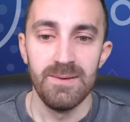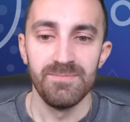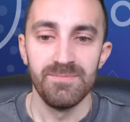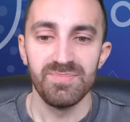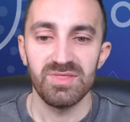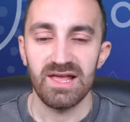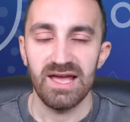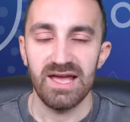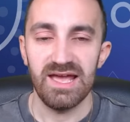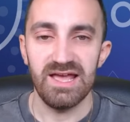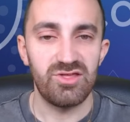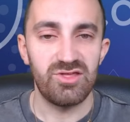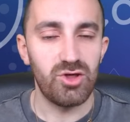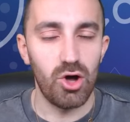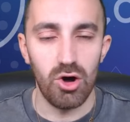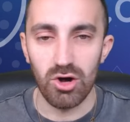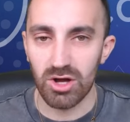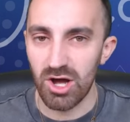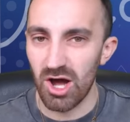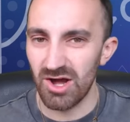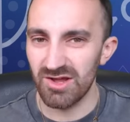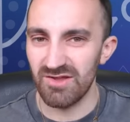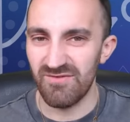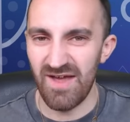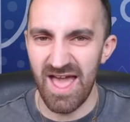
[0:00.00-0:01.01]
He's got
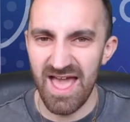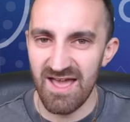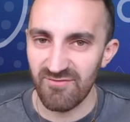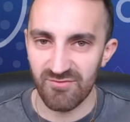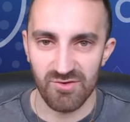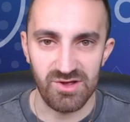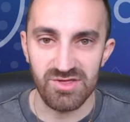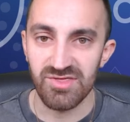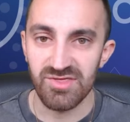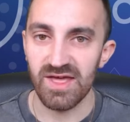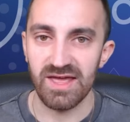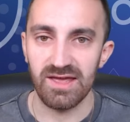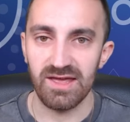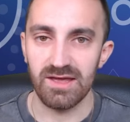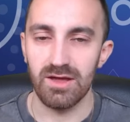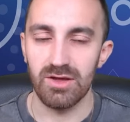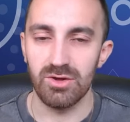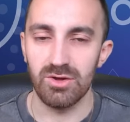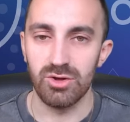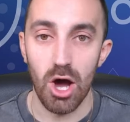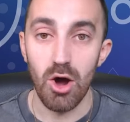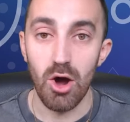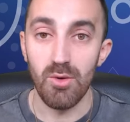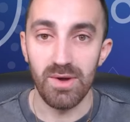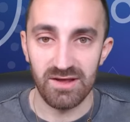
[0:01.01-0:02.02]
kind of everything
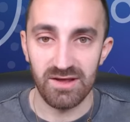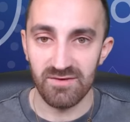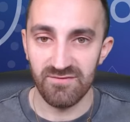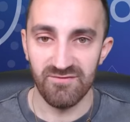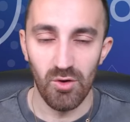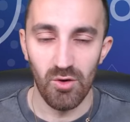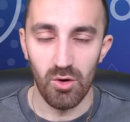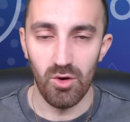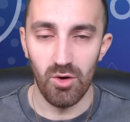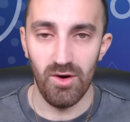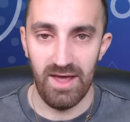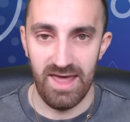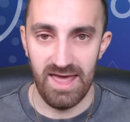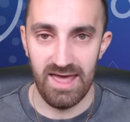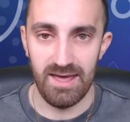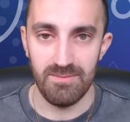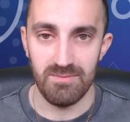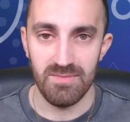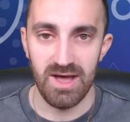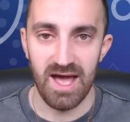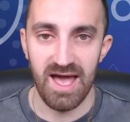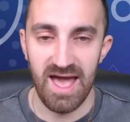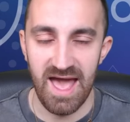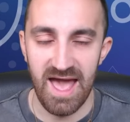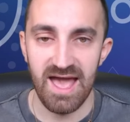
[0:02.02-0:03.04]
going for him
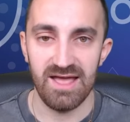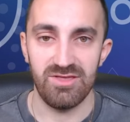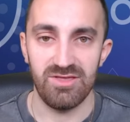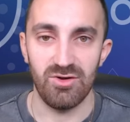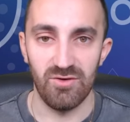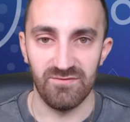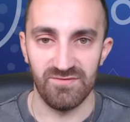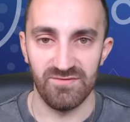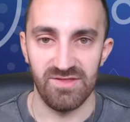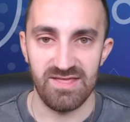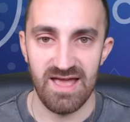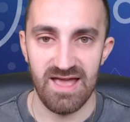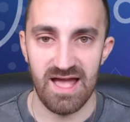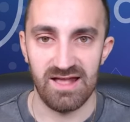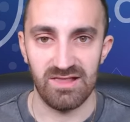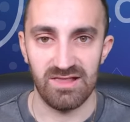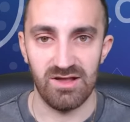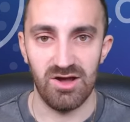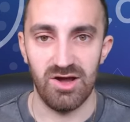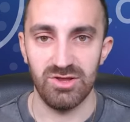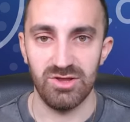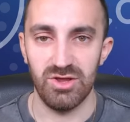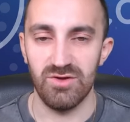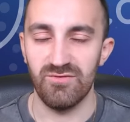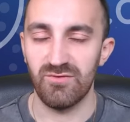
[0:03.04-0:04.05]
ahead of the
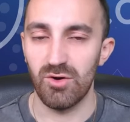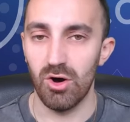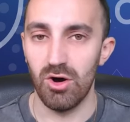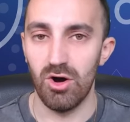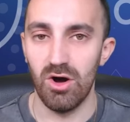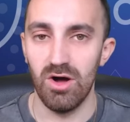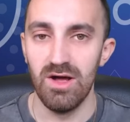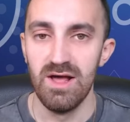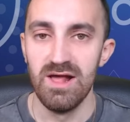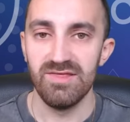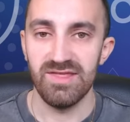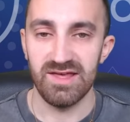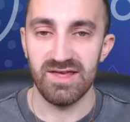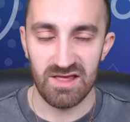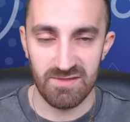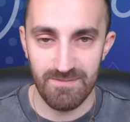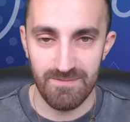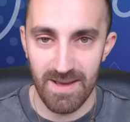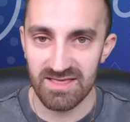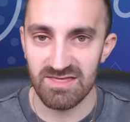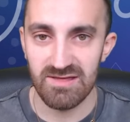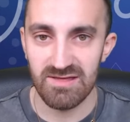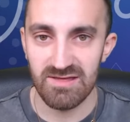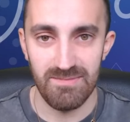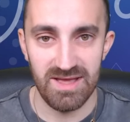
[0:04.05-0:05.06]
deadline. You've got the
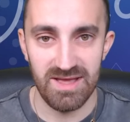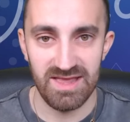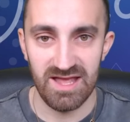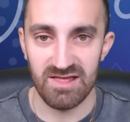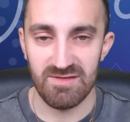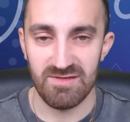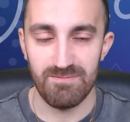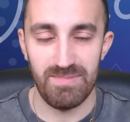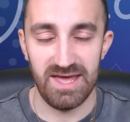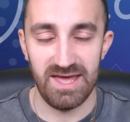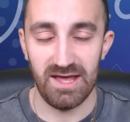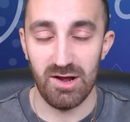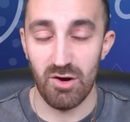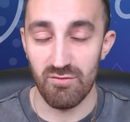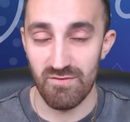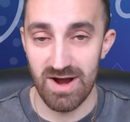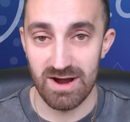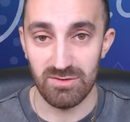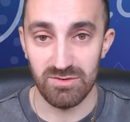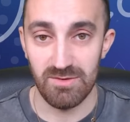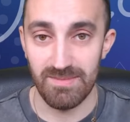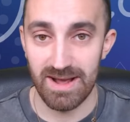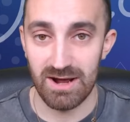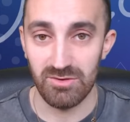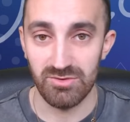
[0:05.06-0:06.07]
expected minutes being
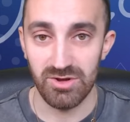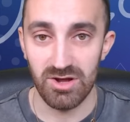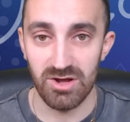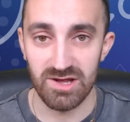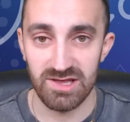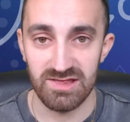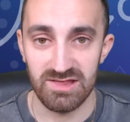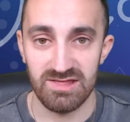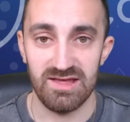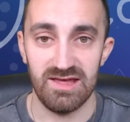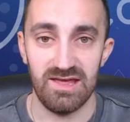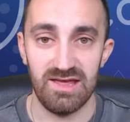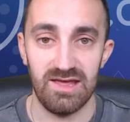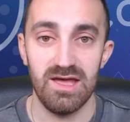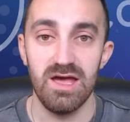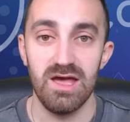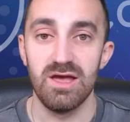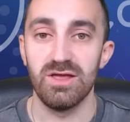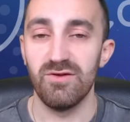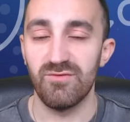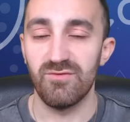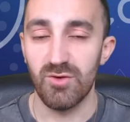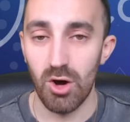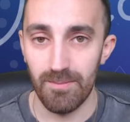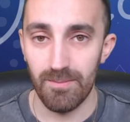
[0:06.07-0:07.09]
around about 90.
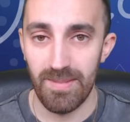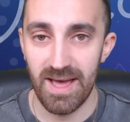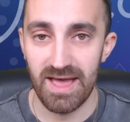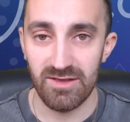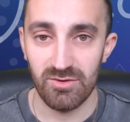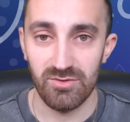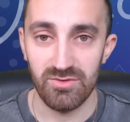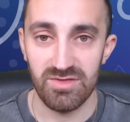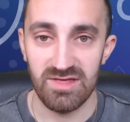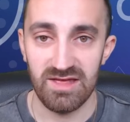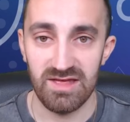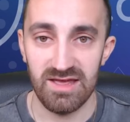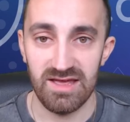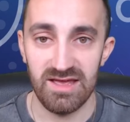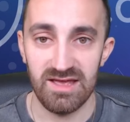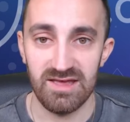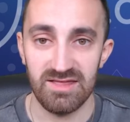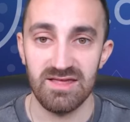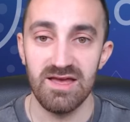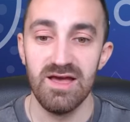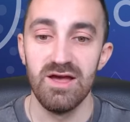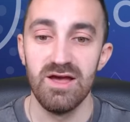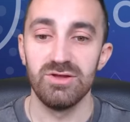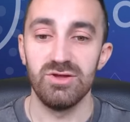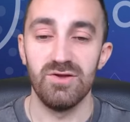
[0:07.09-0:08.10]
You've got
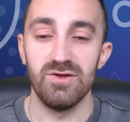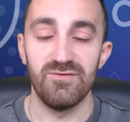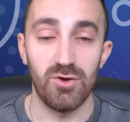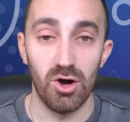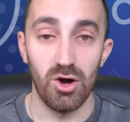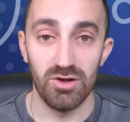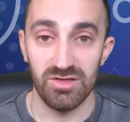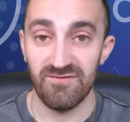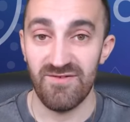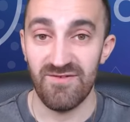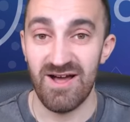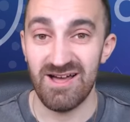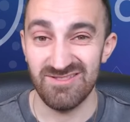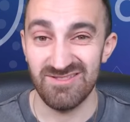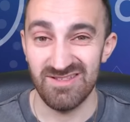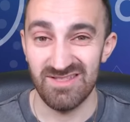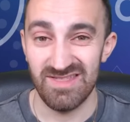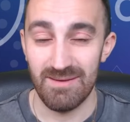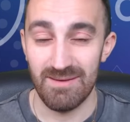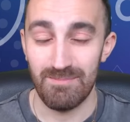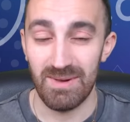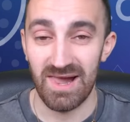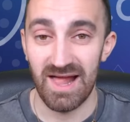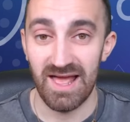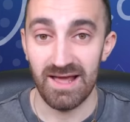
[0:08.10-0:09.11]
penalties. You've got the fact that
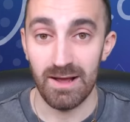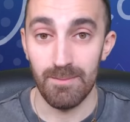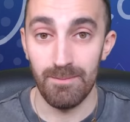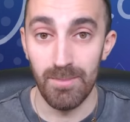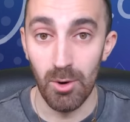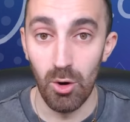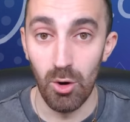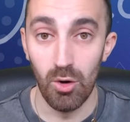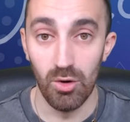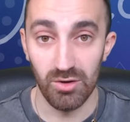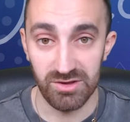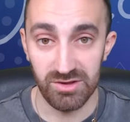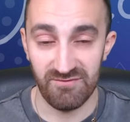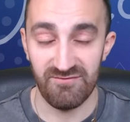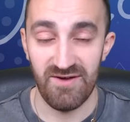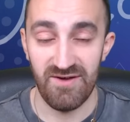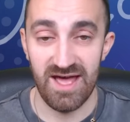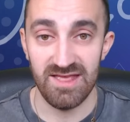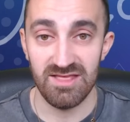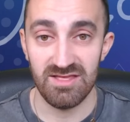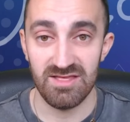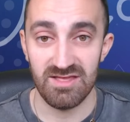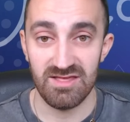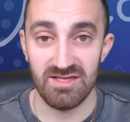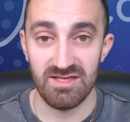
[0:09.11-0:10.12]
they're playing a poor
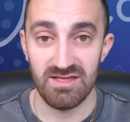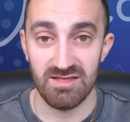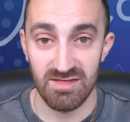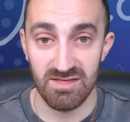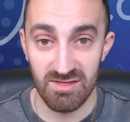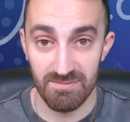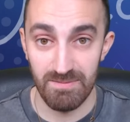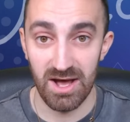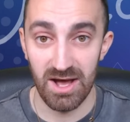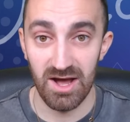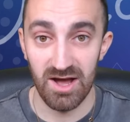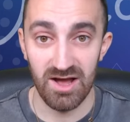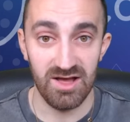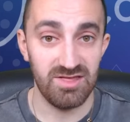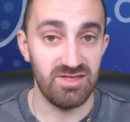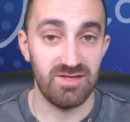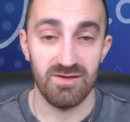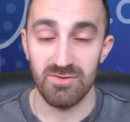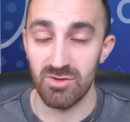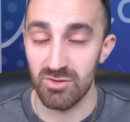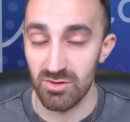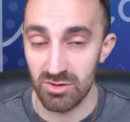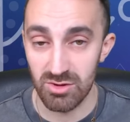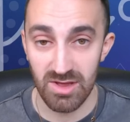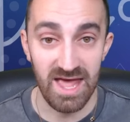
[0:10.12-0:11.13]
defense. Spurs,
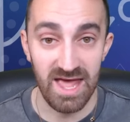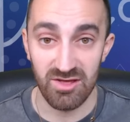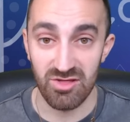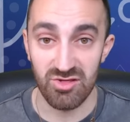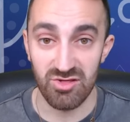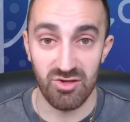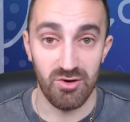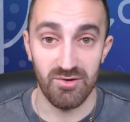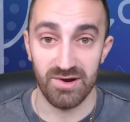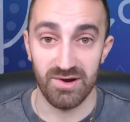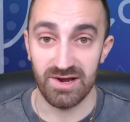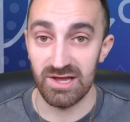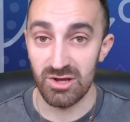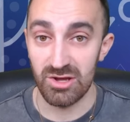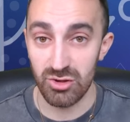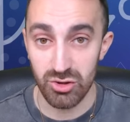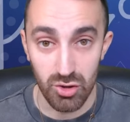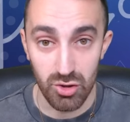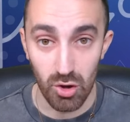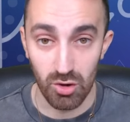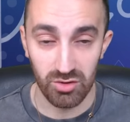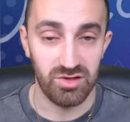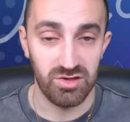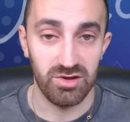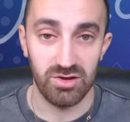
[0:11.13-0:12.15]
historically
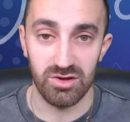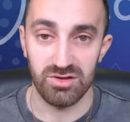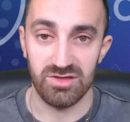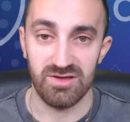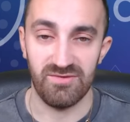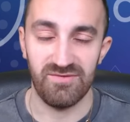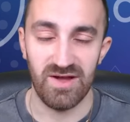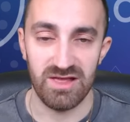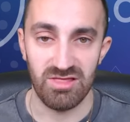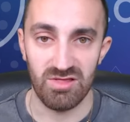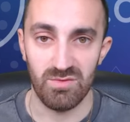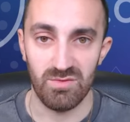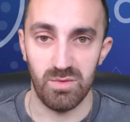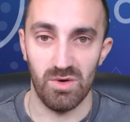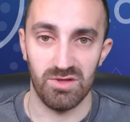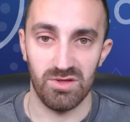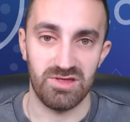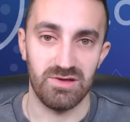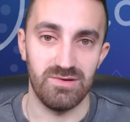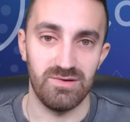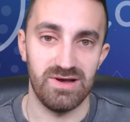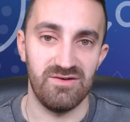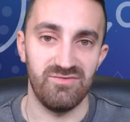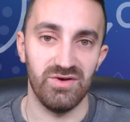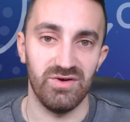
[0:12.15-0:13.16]
not a good defense
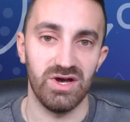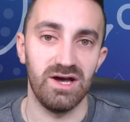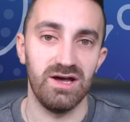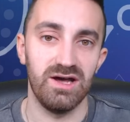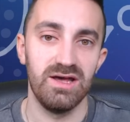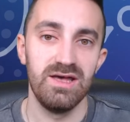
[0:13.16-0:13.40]
whatsoever.